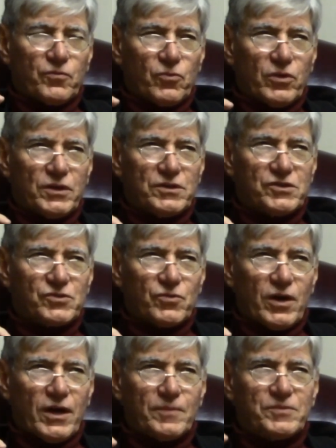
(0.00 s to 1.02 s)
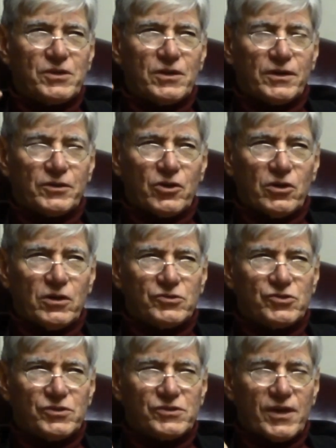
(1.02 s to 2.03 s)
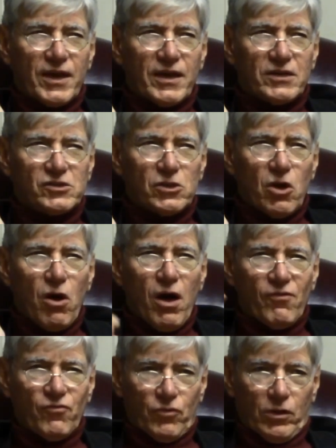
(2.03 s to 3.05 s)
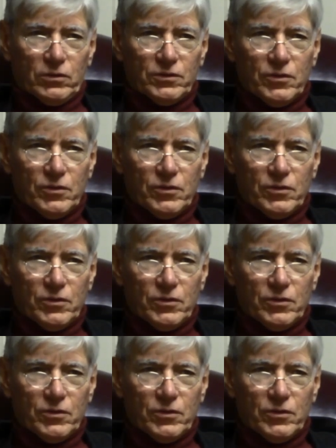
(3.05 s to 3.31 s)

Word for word: Freud describes the unconscious as lawful.